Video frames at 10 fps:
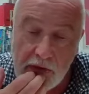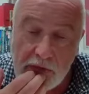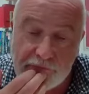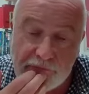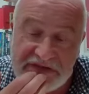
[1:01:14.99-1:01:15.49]

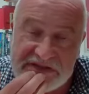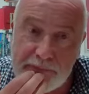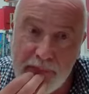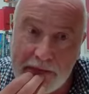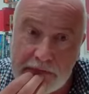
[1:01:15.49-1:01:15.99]
of
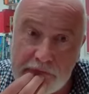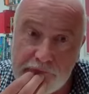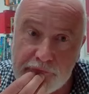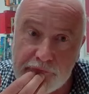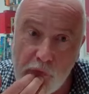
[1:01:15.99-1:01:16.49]
respect
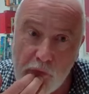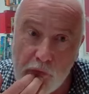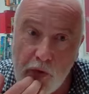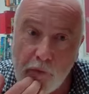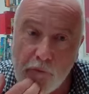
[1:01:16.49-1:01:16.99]

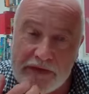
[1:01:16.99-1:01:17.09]
for